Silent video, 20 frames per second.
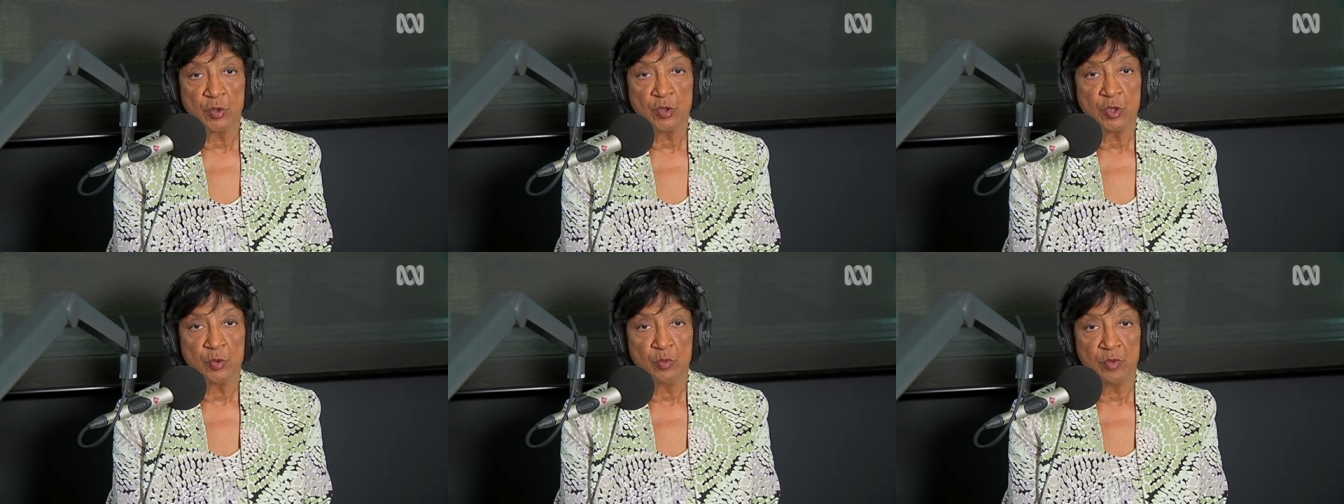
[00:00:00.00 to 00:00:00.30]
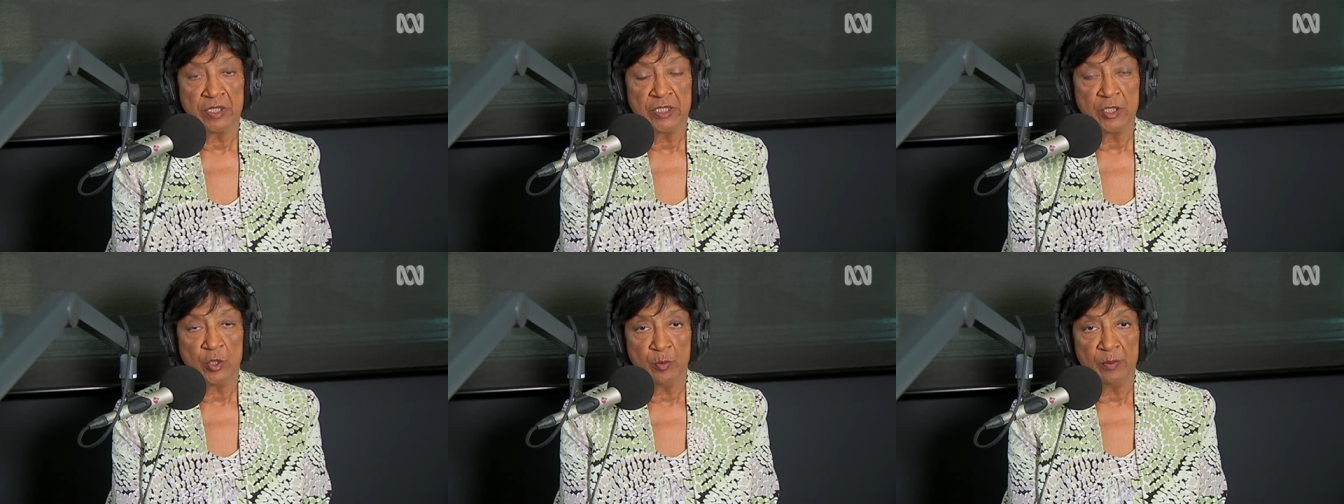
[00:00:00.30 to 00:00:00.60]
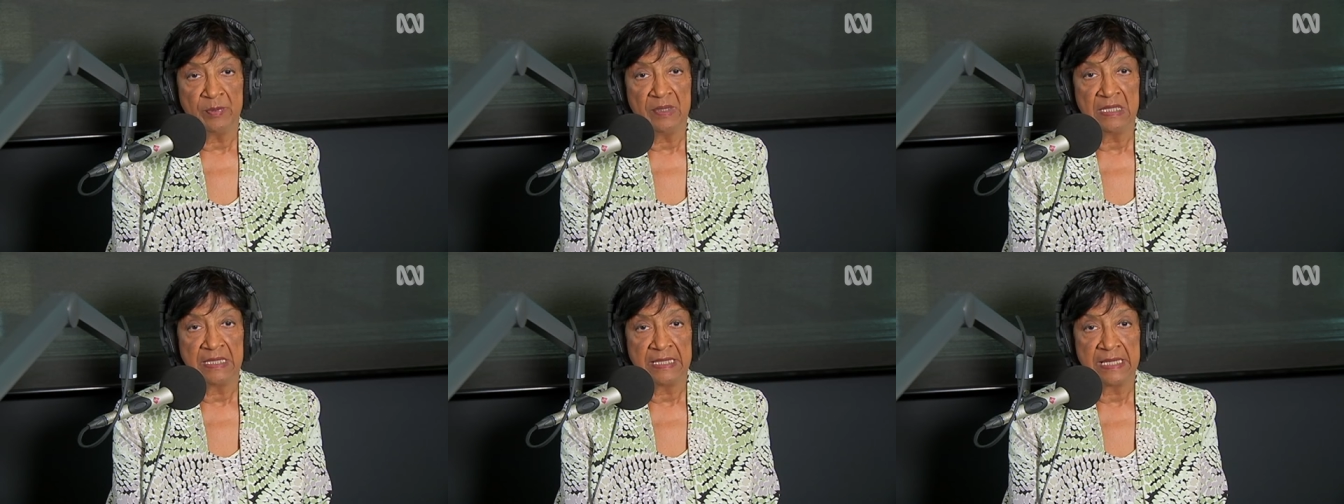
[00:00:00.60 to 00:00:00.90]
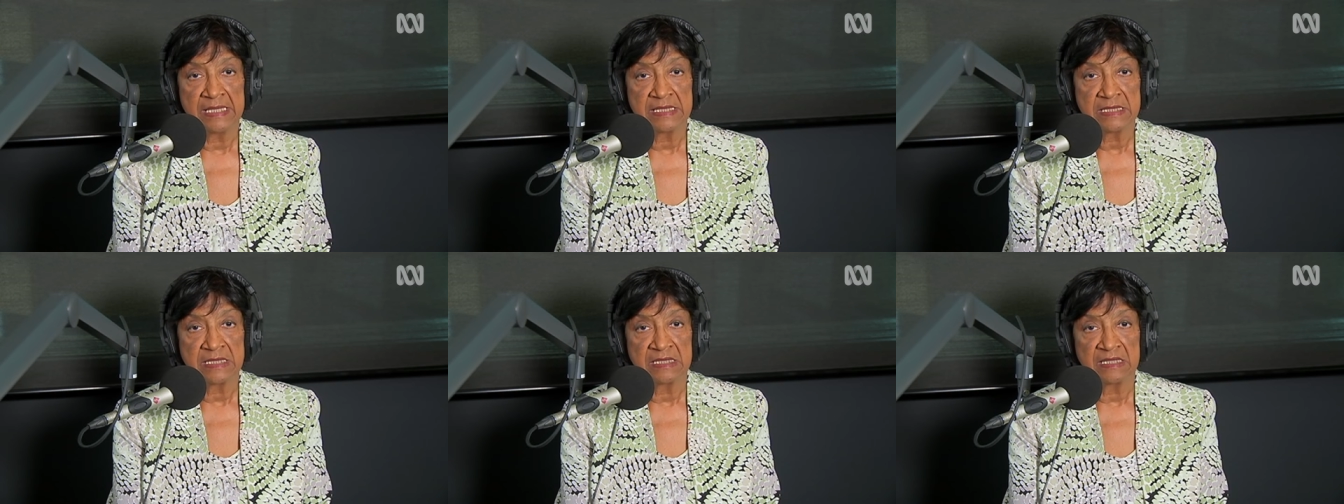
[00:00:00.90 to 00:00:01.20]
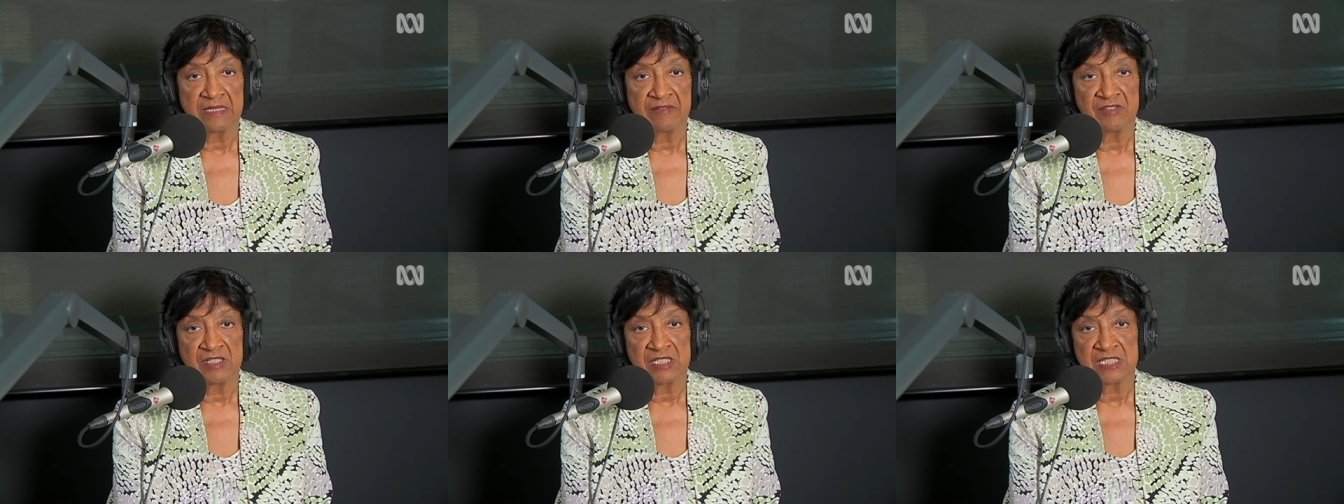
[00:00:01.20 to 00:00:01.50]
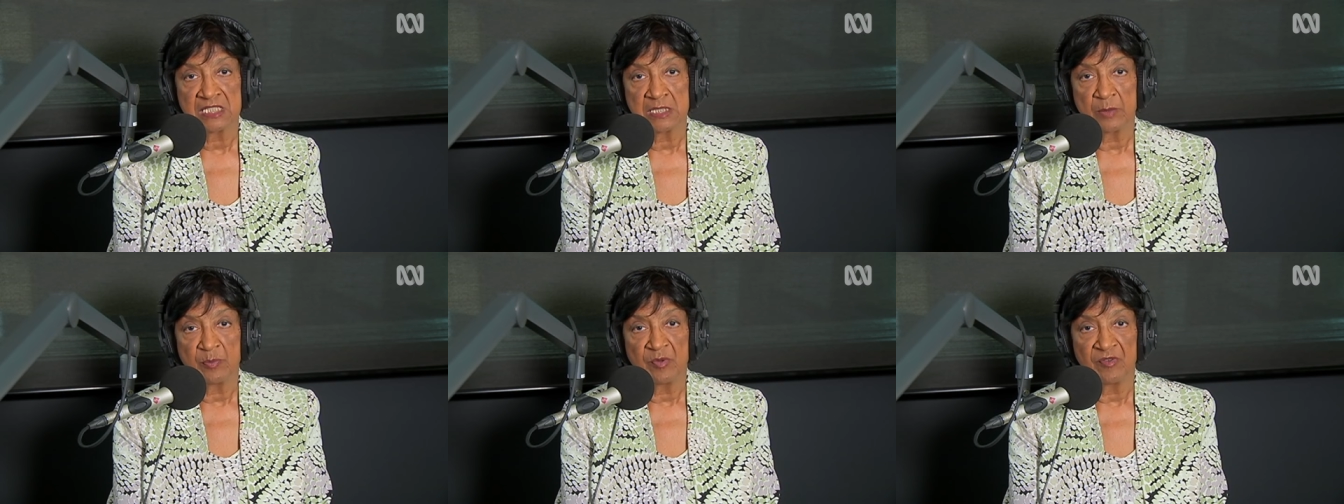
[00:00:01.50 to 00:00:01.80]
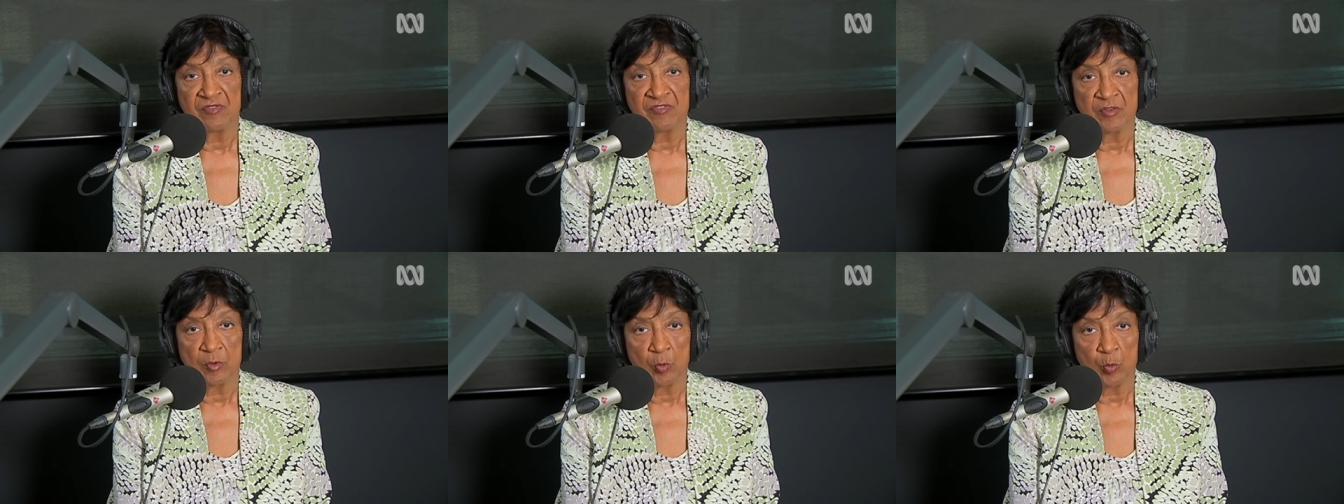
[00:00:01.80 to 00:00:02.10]
you were humiliated every step
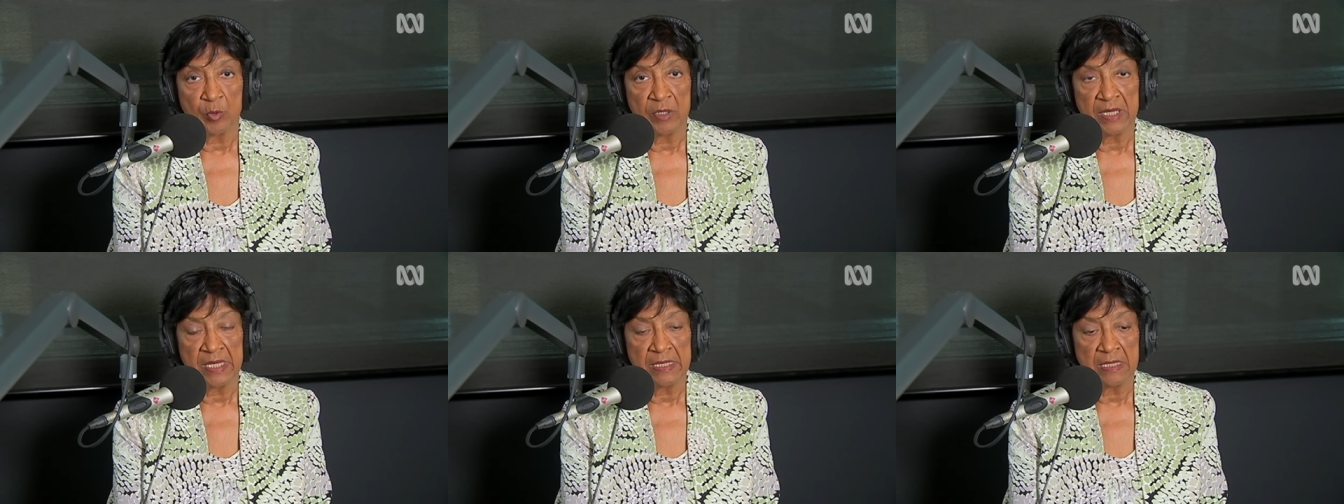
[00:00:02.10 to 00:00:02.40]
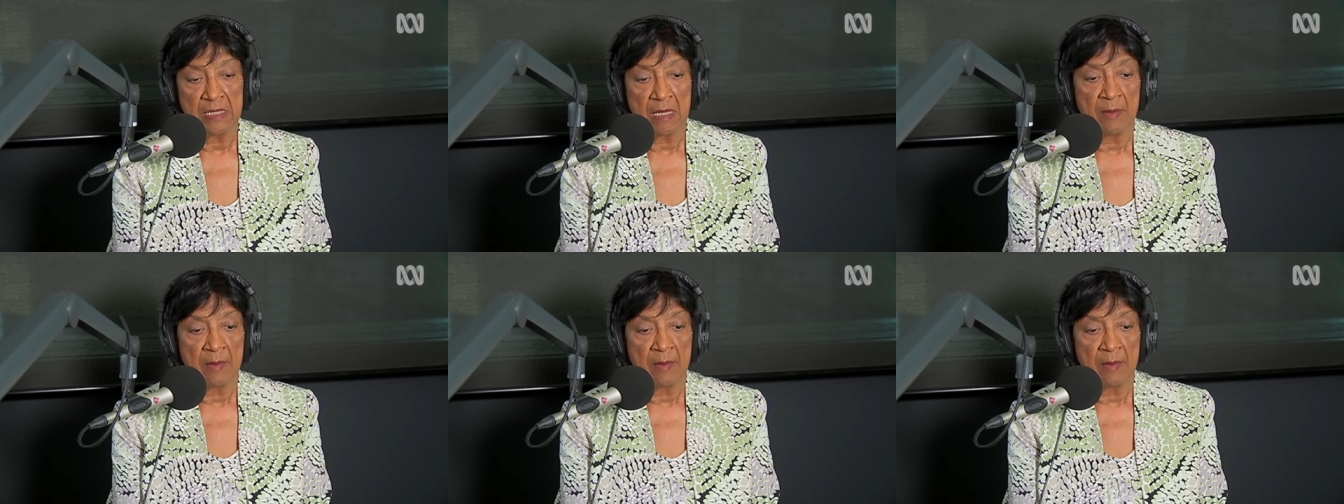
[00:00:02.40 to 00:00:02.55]
of the way.